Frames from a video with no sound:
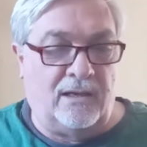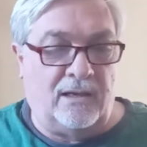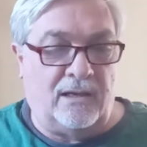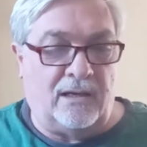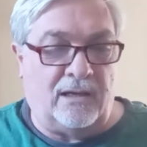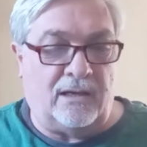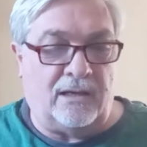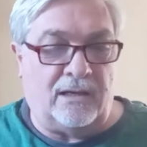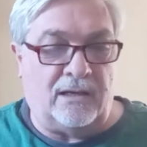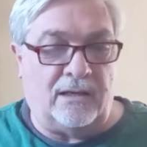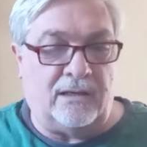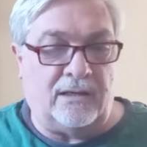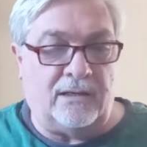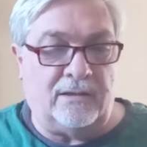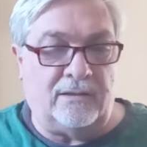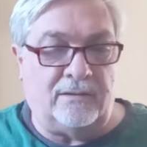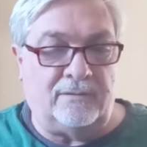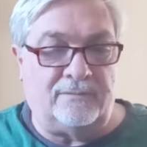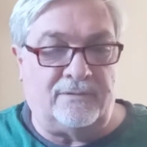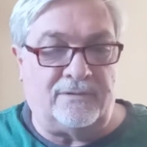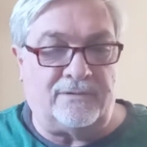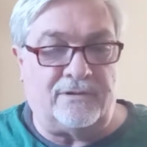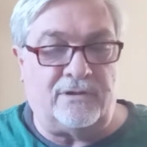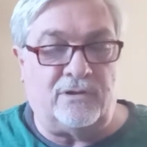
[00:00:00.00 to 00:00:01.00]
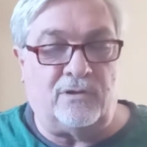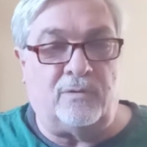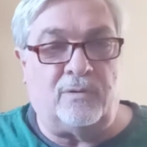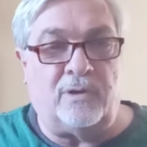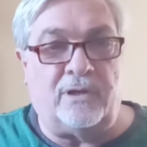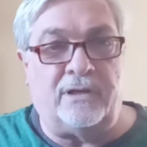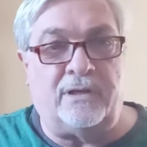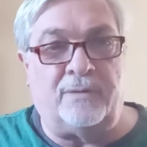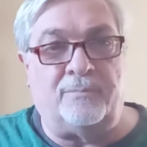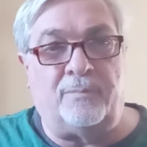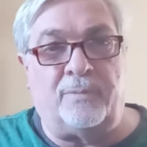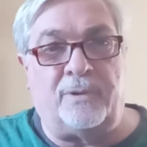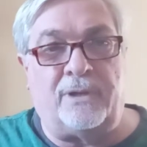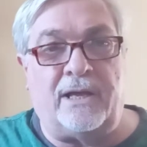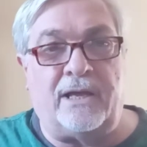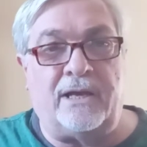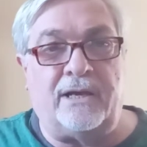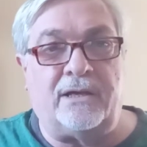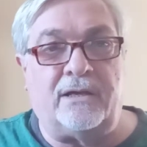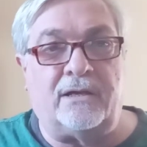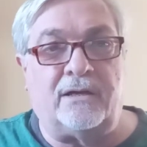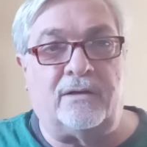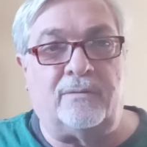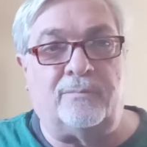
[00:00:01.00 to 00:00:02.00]
I still am
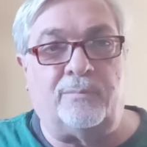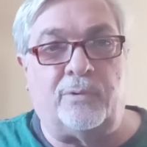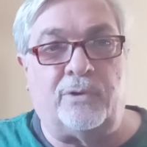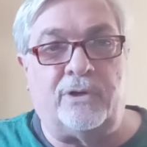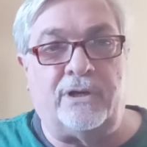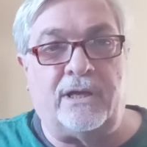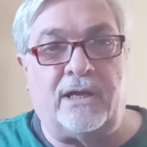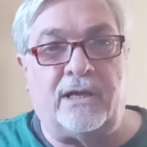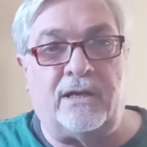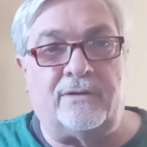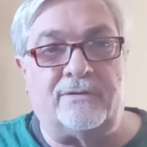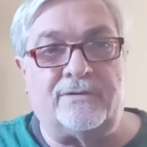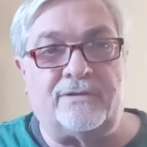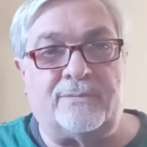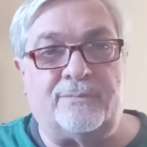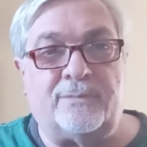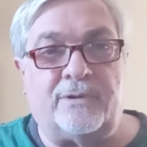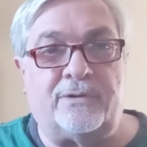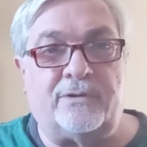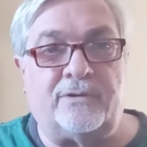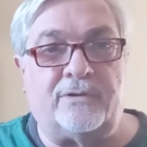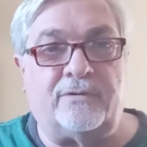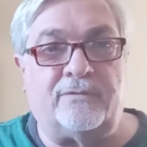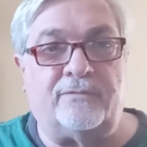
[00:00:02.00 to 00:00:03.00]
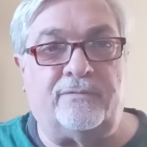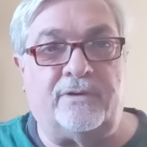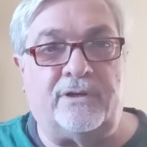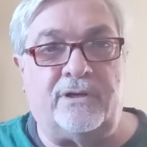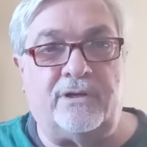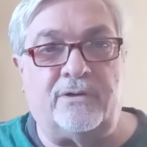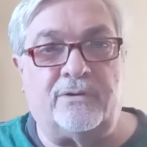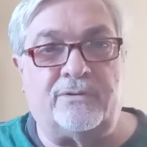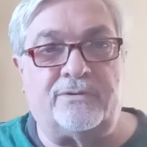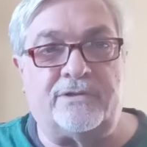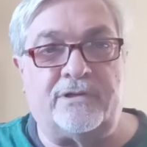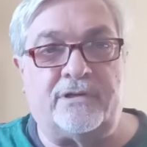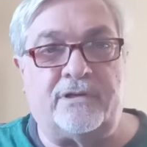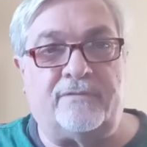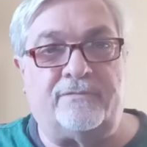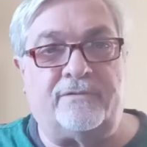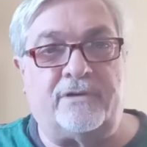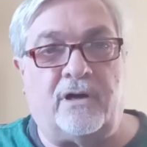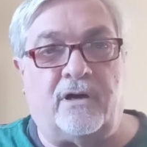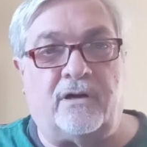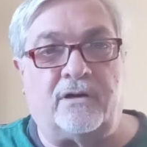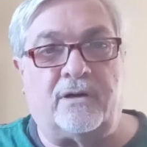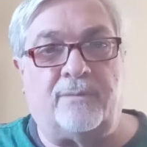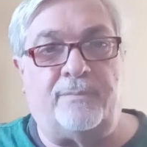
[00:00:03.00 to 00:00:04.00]
planning on putting out some other videos that I've
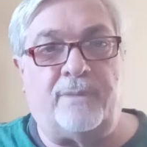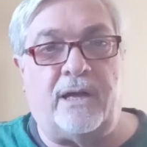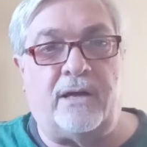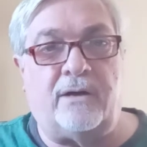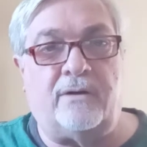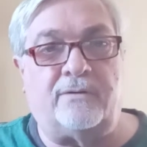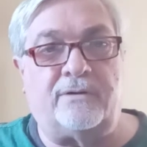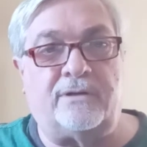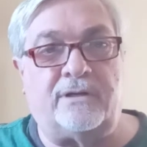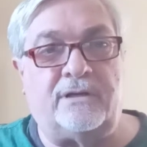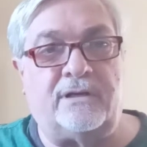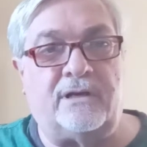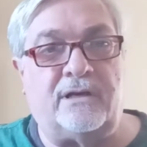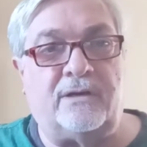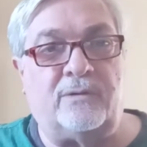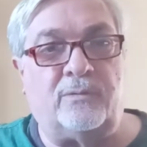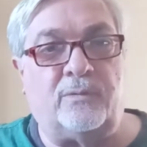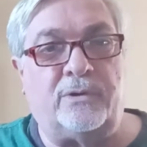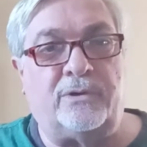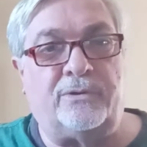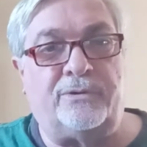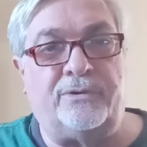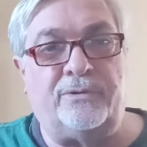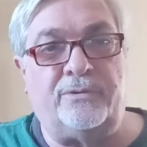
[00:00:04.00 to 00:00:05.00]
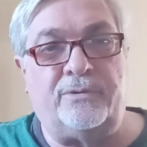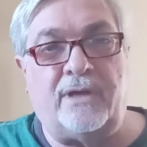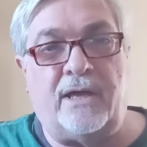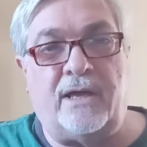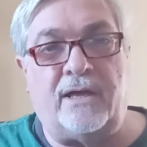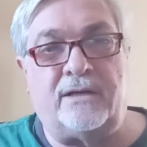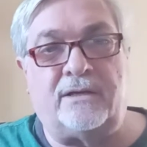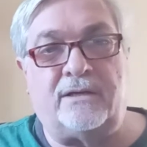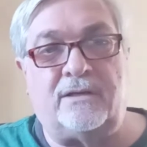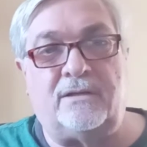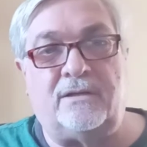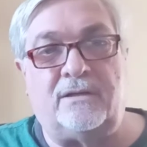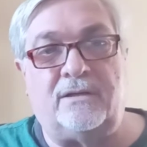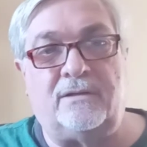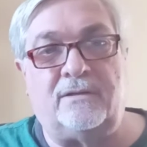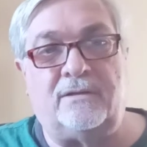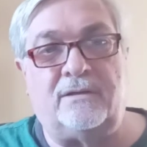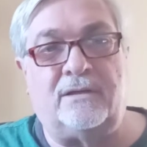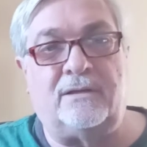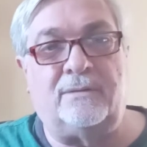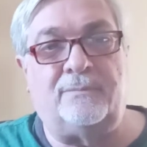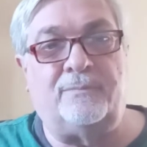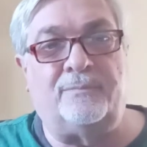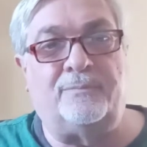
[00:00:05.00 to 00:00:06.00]
talked about, and I will do that.
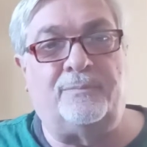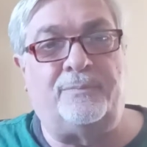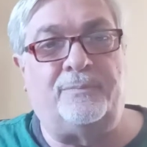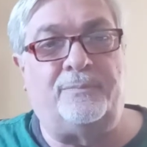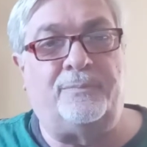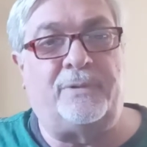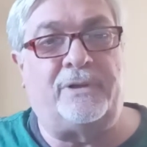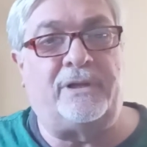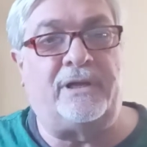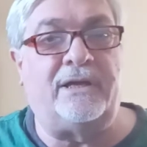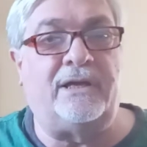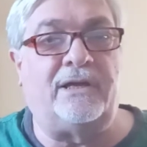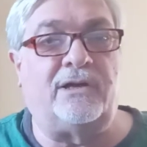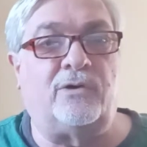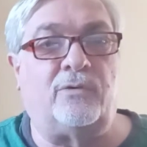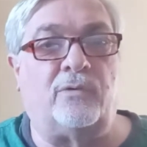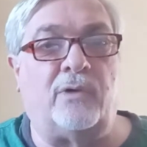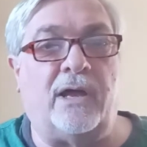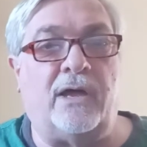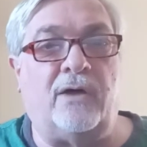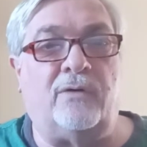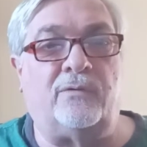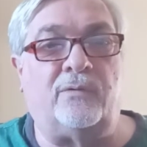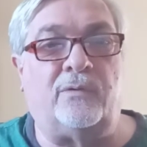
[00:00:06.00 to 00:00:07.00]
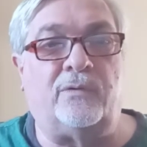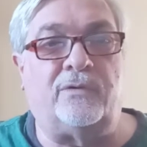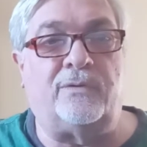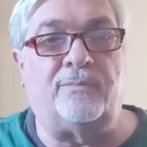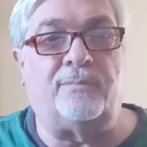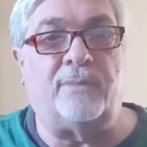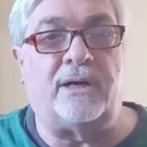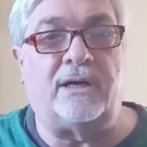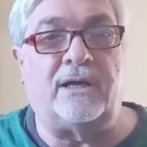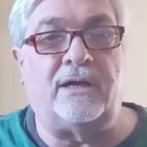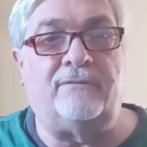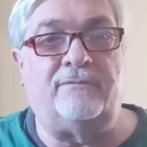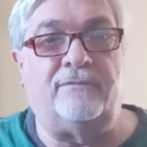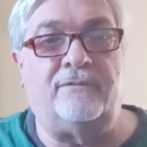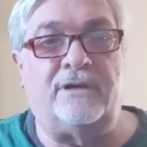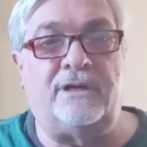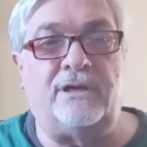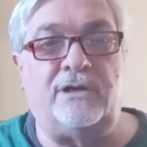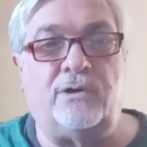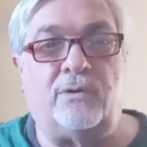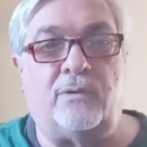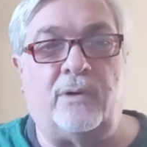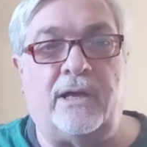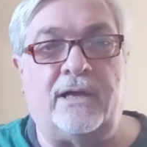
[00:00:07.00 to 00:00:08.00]
I'm playing around with my
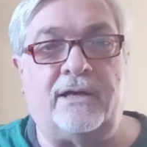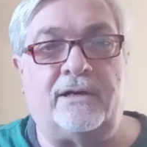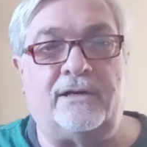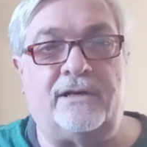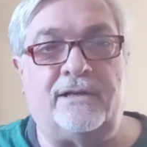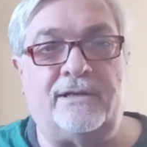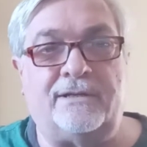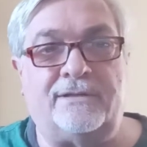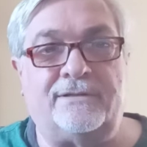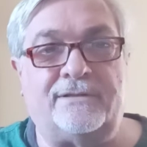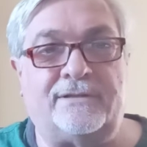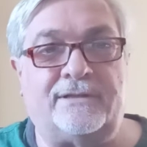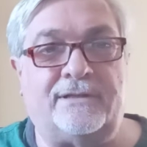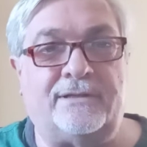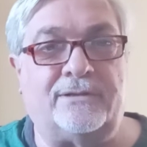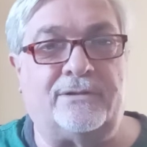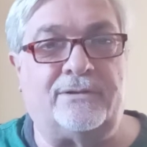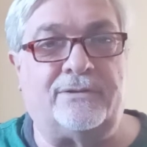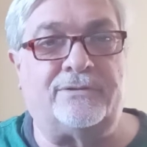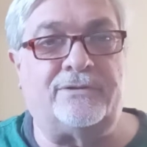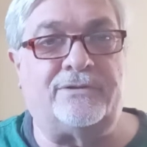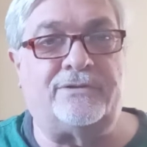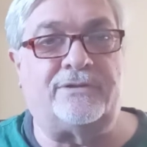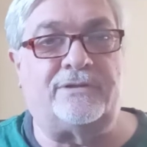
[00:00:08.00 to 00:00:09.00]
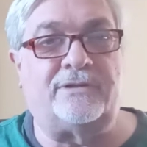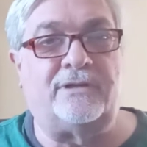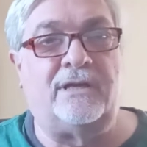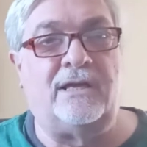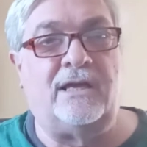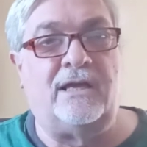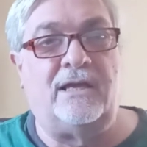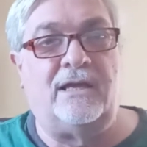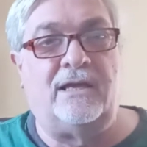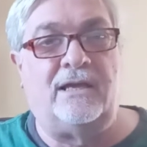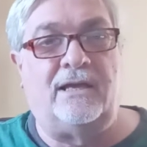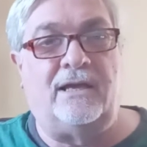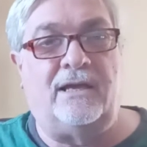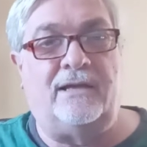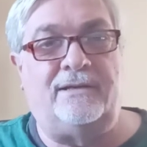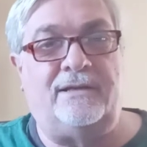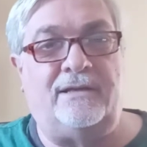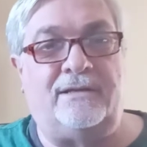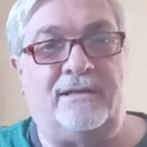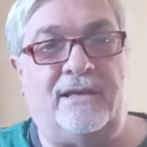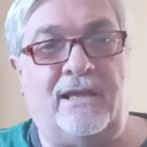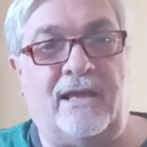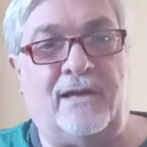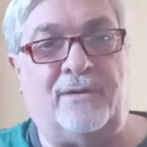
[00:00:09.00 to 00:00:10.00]
video editing skills. I
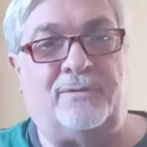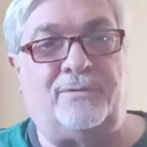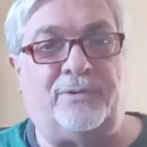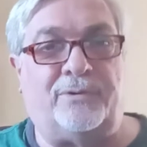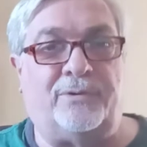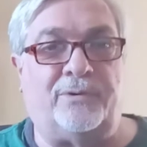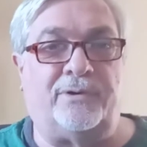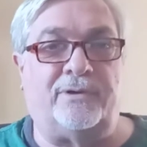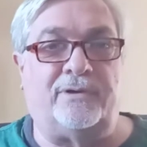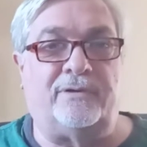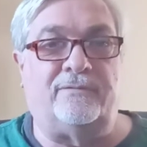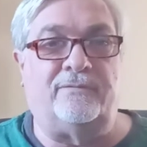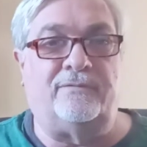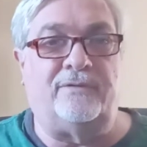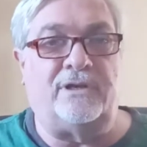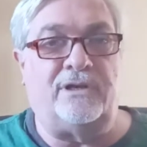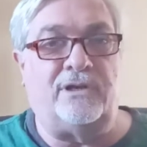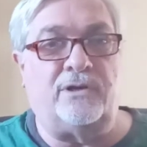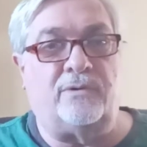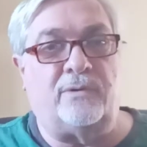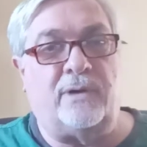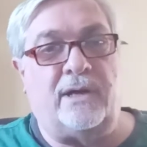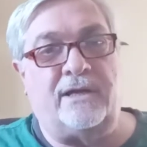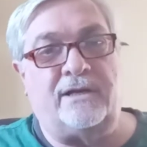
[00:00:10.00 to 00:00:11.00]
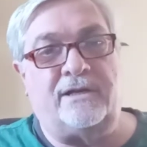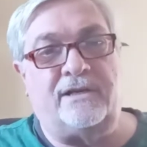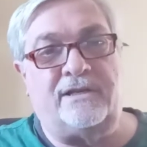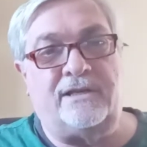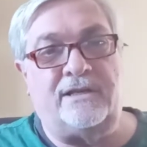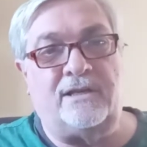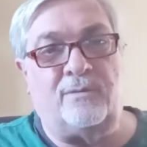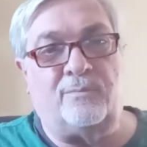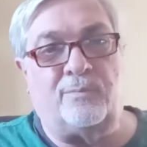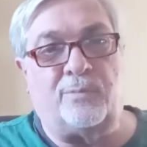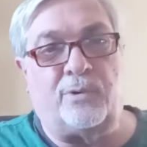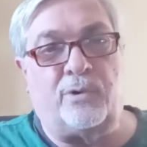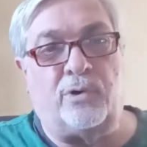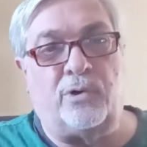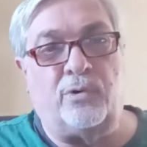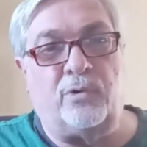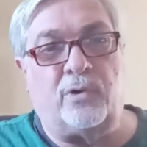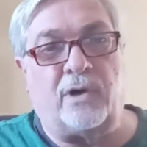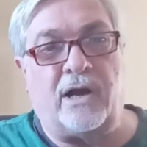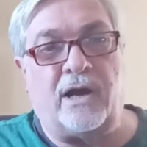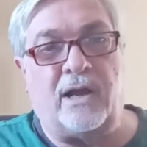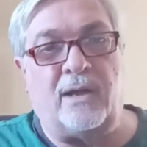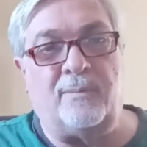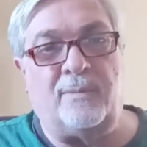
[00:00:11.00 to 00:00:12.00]
did download a video editing
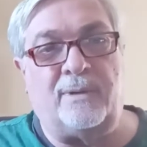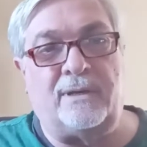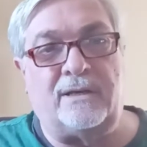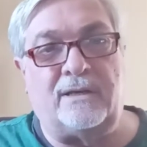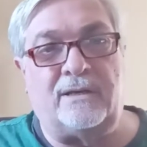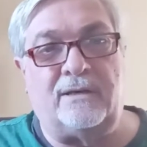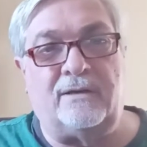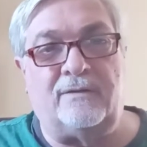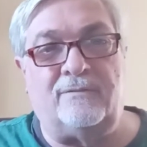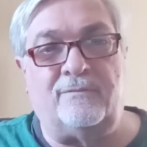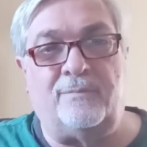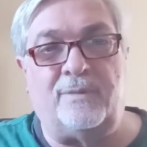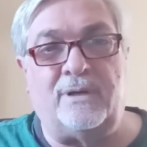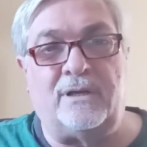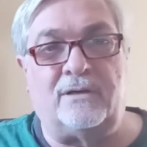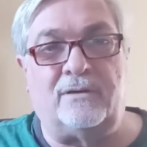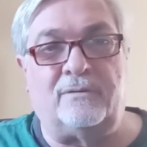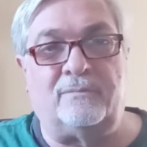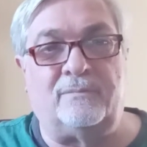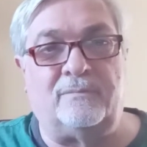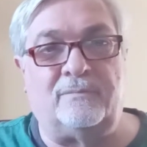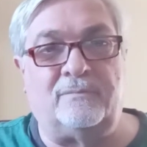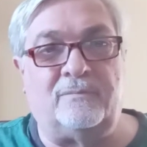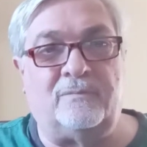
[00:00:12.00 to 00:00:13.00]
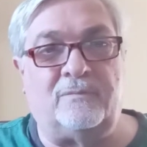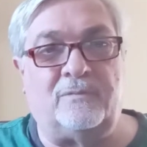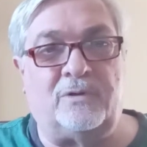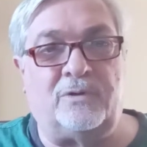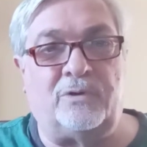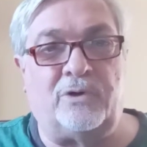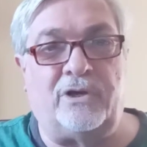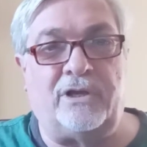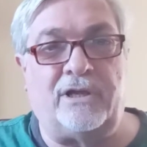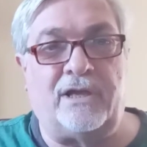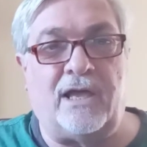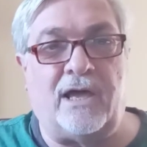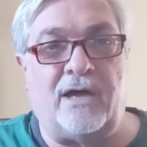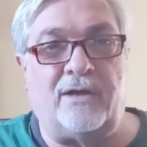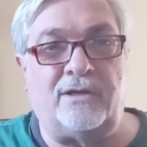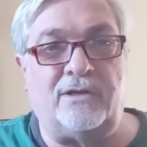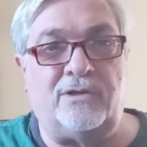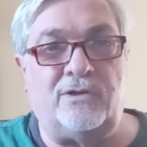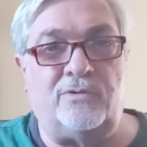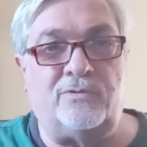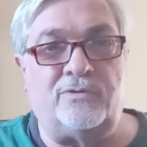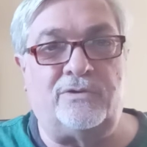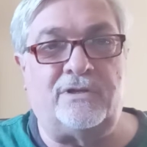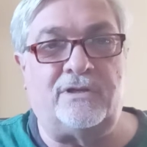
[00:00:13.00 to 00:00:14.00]
program and have been learning how to
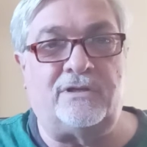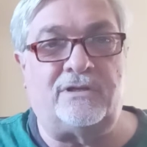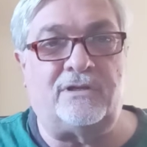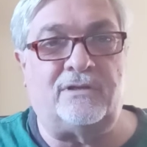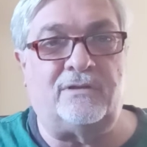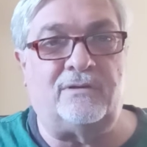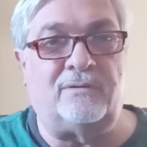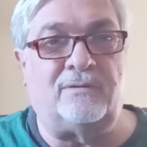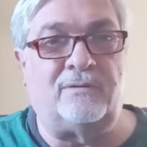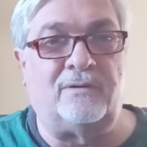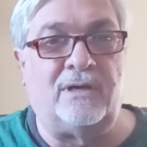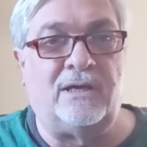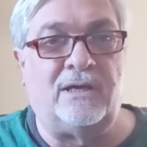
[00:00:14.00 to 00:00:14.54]
use it, and